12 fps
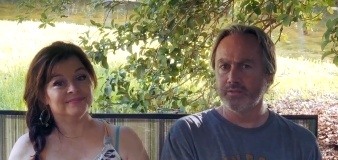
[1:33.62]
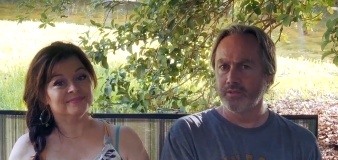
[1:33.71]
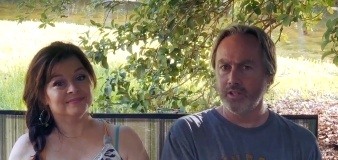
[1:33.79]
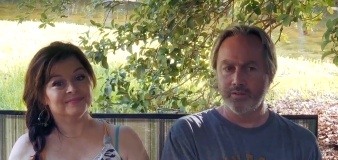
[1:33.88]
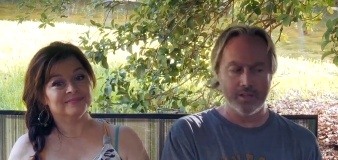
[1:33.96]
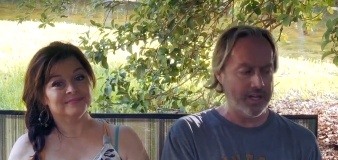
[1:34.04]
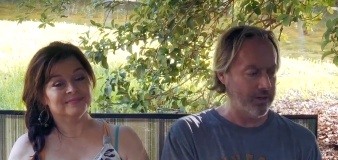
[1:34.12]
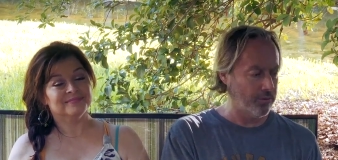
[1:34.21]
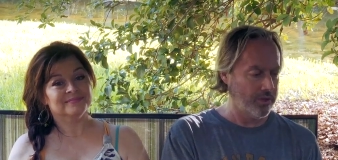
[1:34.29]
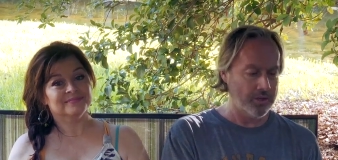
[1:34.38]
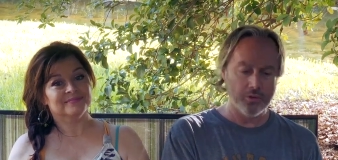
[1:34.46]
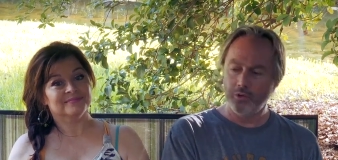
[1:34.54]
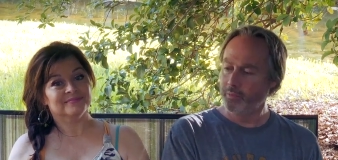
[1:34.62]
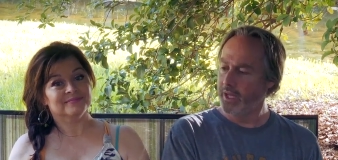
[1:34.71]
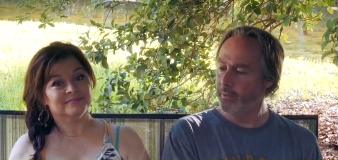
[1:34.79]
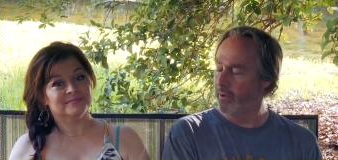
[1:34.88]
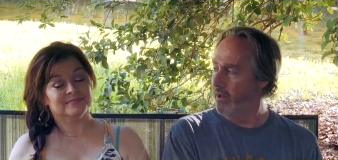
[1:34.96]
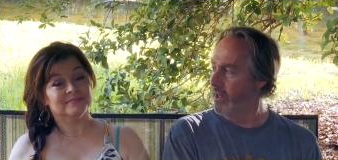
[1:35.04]
Speaker 1: full of a lot of really cool
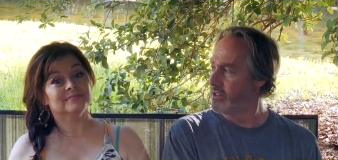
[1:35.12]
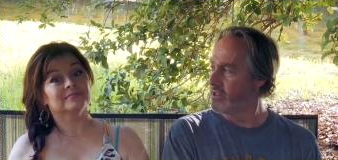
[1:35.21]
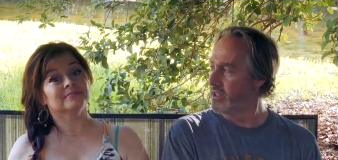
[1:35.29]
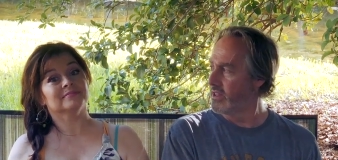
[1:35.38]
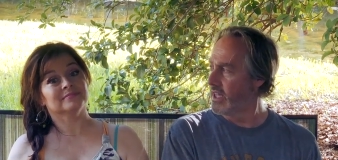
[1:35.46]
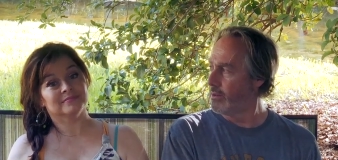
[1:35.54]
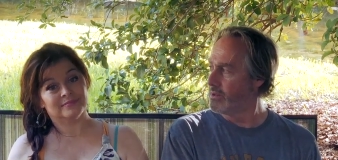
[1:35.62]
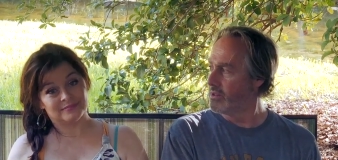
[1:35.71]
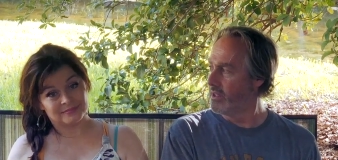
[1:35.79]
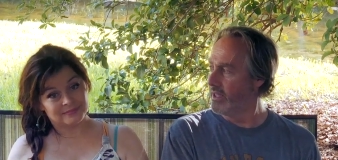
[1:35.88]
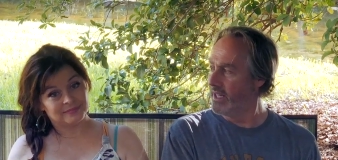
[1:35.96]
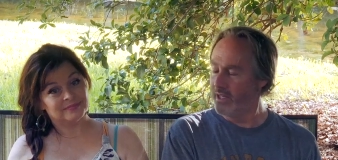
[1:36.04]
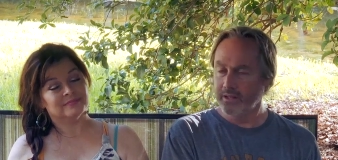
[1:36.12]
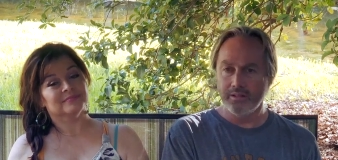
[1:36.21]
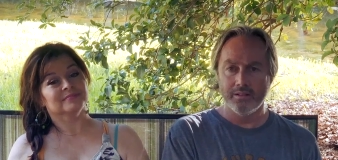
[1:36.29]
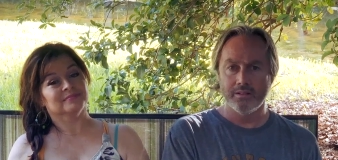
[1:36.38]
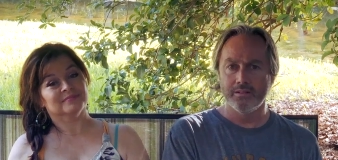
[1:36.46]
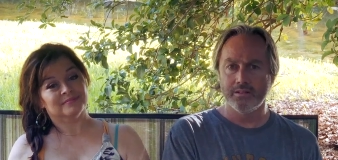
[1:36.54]
people. I just thought that was a neat
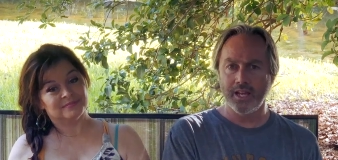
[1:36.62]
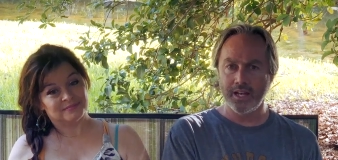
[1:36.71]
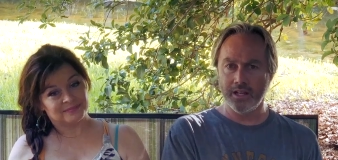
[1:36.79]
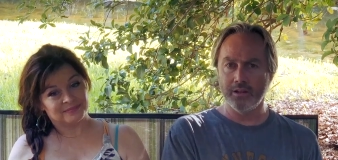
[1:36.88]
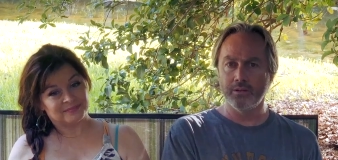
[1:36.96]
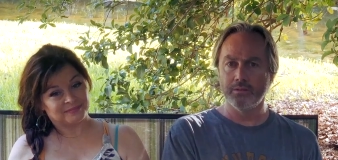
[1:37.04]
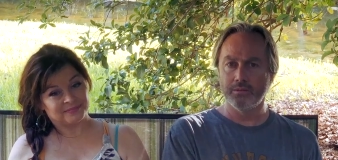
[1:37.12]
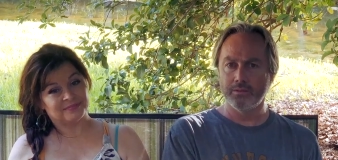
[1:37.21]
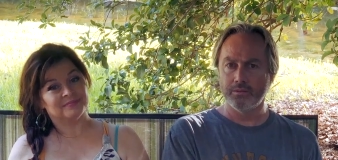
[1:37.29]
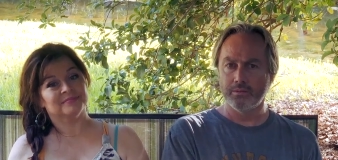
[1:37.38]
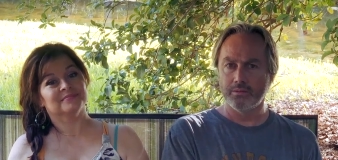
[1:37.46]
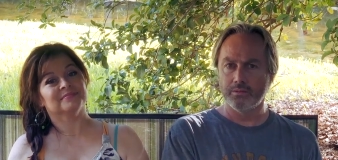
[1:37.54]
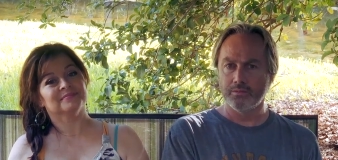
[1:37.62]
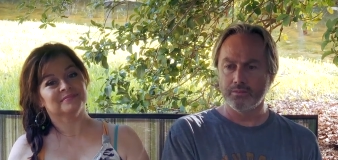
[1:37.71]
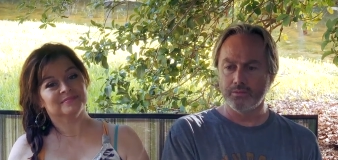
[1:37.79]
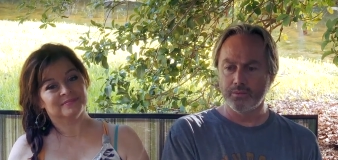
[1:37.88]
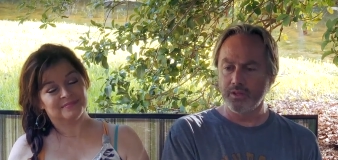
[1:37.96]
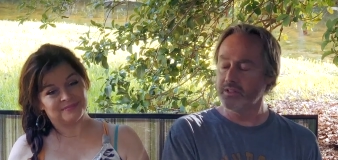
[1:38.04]
kind of
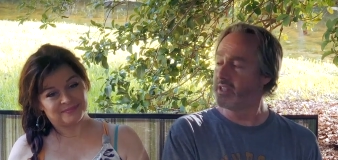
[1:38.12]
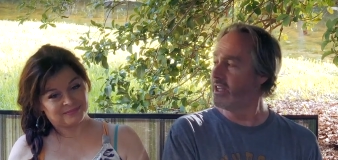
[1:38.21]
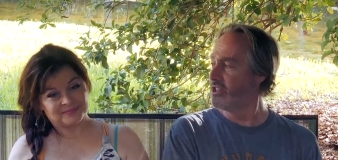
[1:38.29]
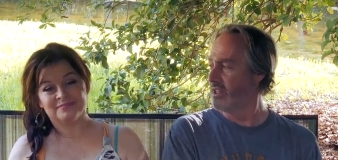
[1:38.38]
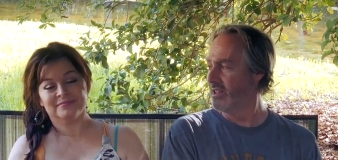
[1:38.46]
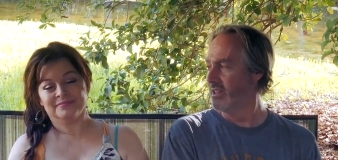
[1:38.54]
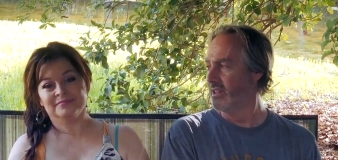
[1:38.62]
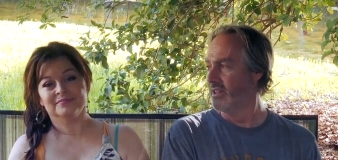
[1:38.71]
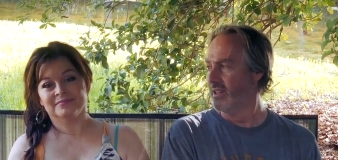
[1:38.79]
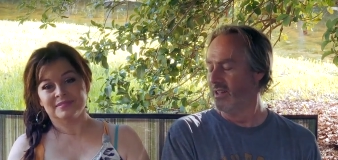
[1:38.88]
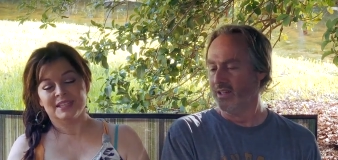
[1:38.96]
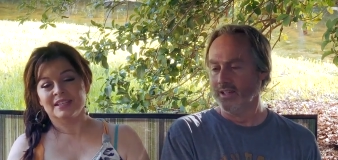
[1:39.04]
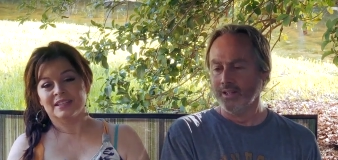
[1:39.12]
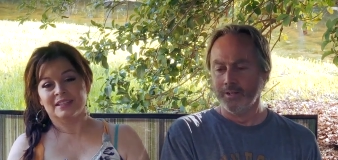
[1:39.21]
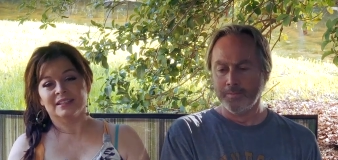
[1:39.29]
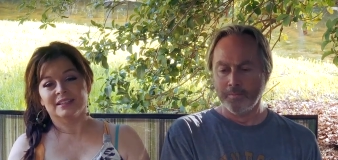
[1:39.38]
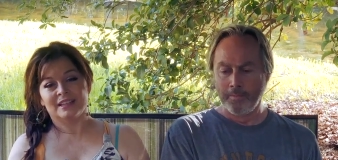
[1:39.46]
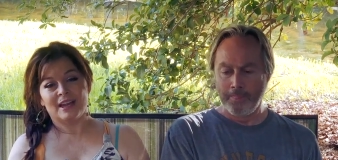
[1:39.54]
realization.
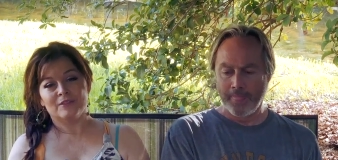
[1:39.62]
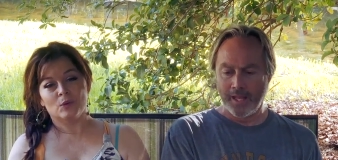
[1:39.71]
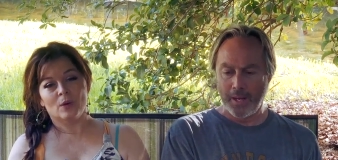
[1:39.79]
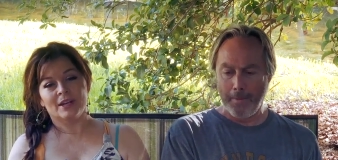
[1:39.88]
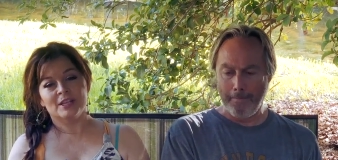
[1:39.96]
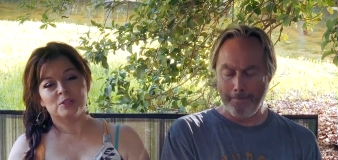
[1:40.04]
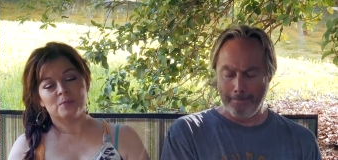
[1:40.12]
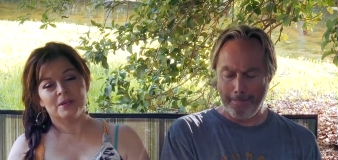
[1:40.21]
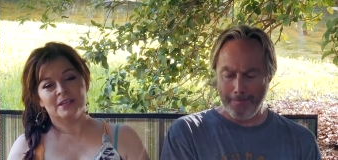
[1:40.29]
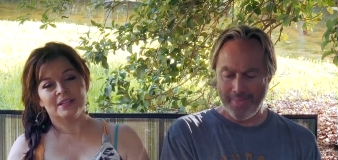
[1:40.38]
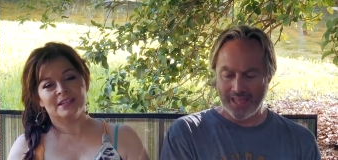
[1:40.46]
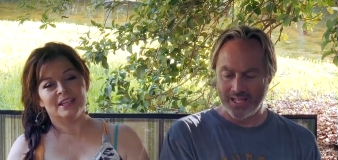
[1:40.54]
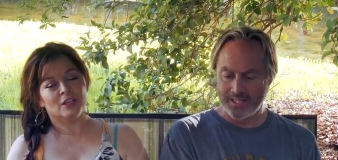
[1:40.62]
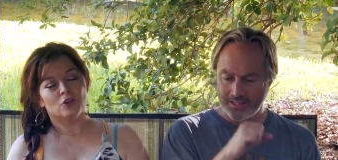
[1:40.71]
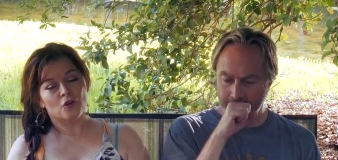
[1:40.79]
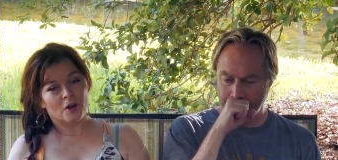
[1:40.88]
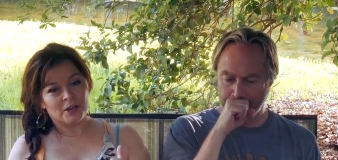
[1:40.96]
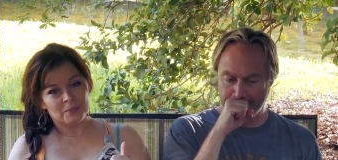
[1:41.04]
Speaker 2: Everyone has been
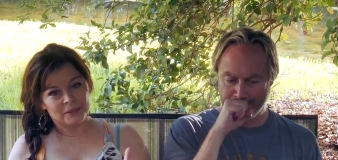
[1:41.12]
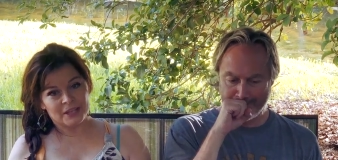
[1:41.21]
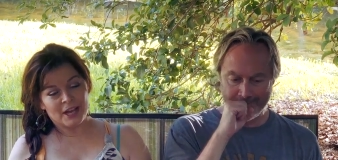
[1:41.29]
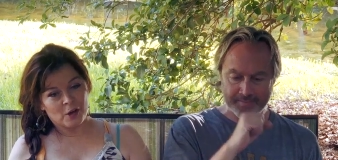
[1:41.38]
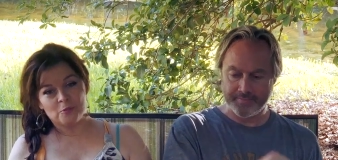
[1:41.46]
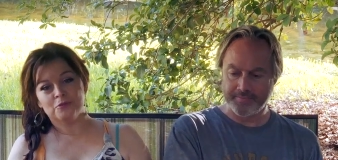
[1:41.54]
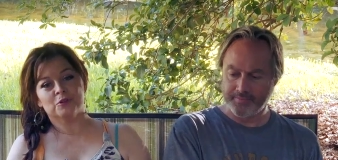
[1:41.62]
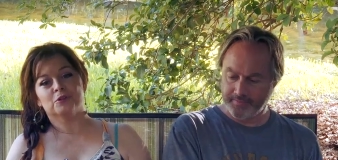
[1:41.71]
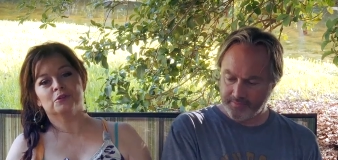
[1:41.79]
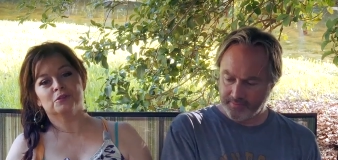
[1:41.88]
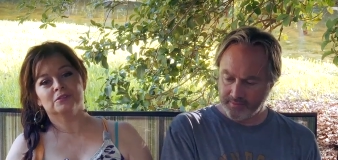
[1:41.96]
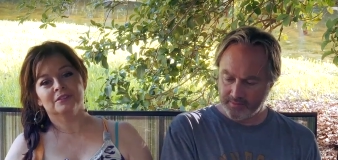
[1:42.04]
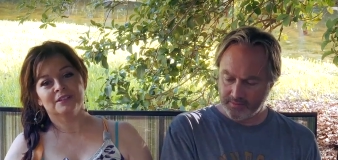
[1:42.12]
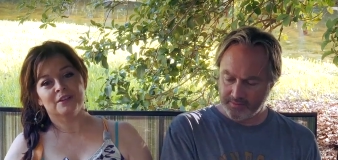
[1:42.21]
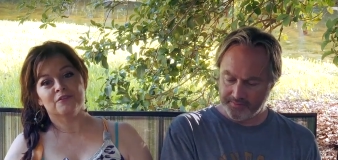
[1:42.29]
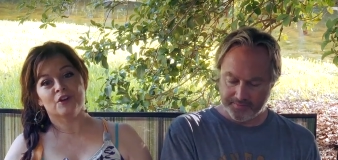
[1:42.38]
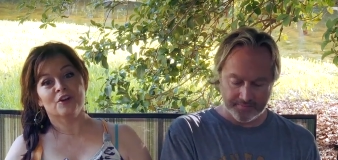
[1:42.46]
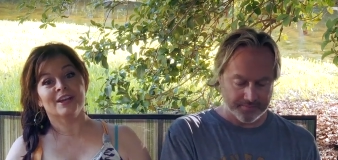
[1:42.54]
incredibly helpful,
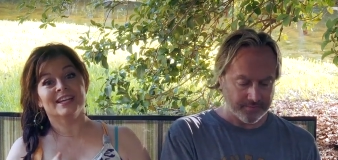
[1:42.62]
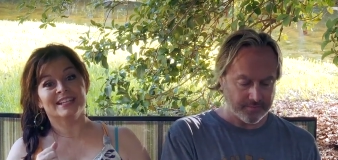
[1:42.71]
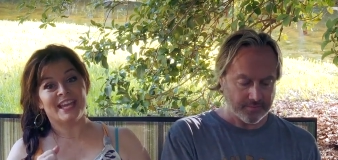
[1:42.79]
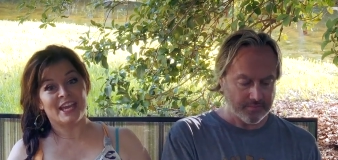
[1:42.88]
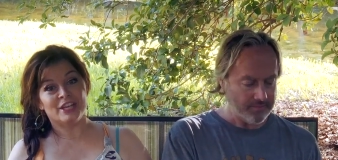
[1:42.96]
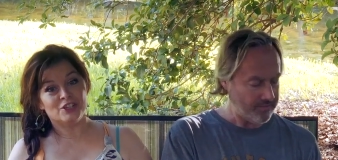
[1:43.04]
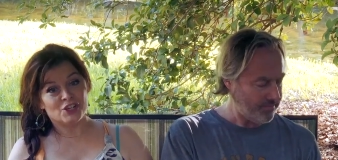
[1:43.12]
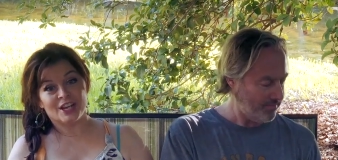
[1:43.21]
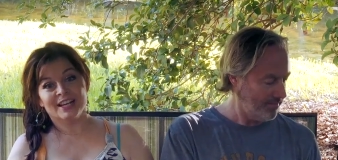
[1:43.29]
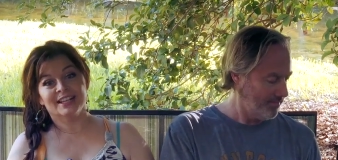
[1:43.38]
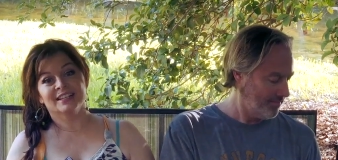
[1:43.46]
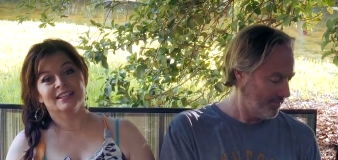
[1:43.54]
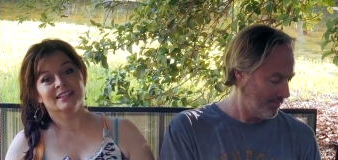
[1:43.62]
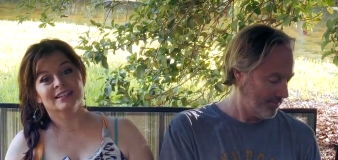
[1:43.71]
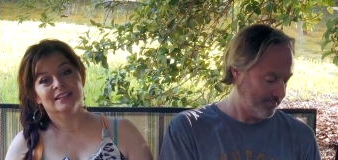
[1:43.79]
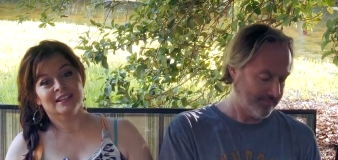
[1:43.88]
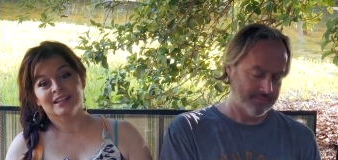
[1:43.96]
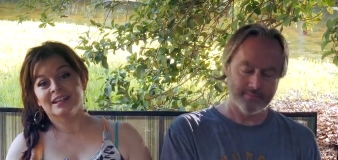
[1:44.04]
very engaging.
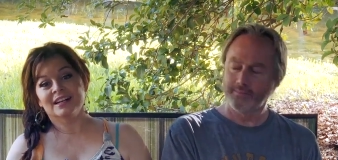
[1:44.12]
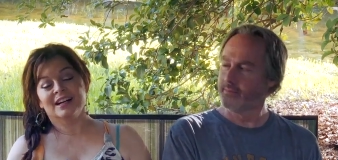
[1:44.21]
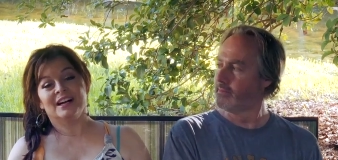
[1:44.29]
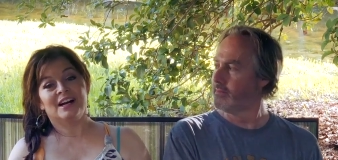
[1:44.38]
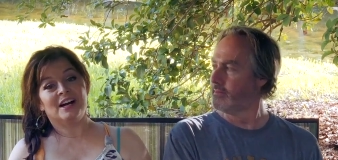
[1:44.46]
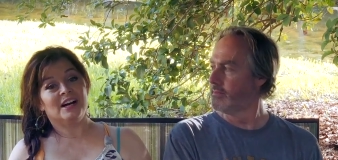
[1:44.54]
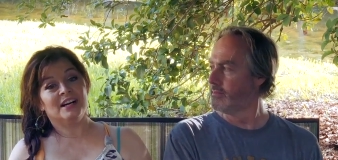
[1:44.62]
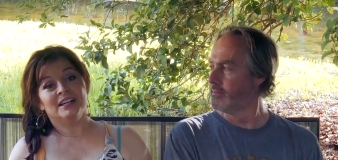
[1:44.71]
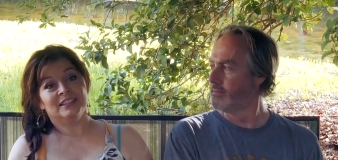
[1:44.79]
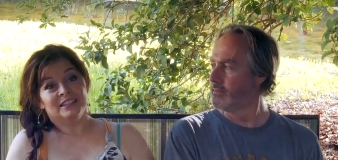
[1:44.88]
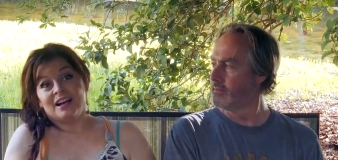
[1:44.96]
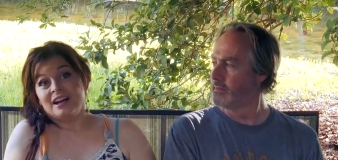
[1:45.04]
Uh,